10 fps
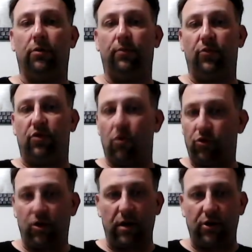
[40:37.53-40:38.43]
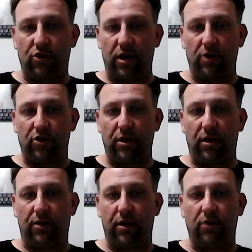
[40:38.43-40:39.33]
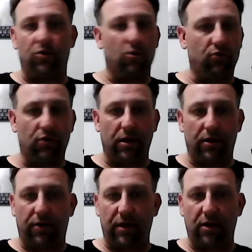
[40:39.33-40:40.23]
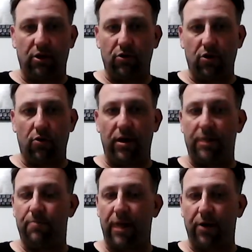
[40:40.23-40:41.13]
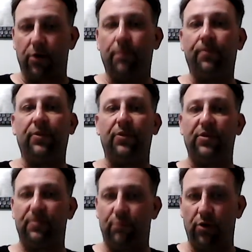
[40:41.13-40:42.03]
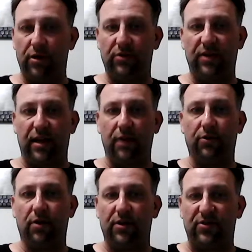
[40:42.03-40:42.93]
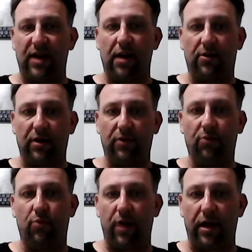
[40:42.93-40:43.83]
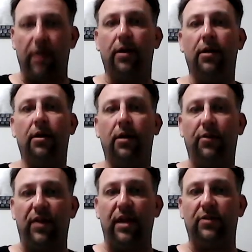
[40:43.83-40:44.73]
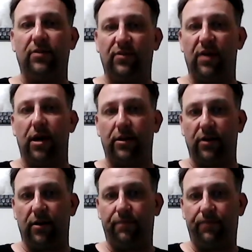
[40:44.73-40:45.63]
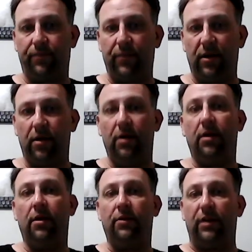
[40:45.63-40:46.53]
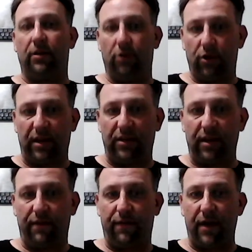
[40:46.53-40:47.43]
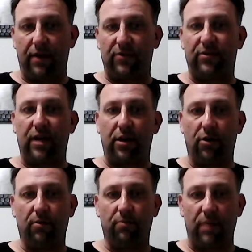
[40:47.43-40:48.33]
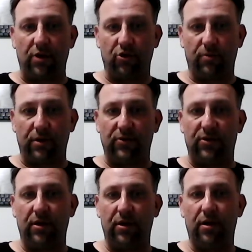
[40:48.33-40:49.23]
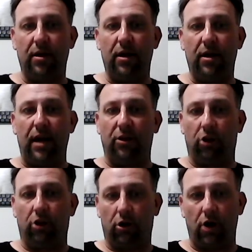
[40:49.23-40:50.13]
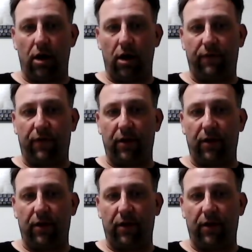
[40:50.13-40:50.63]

Don't try to change anything. Don't try to think you know any better. Just put it together exactly the way they designed it. Then look at the effects, take your measurements, and learn off it.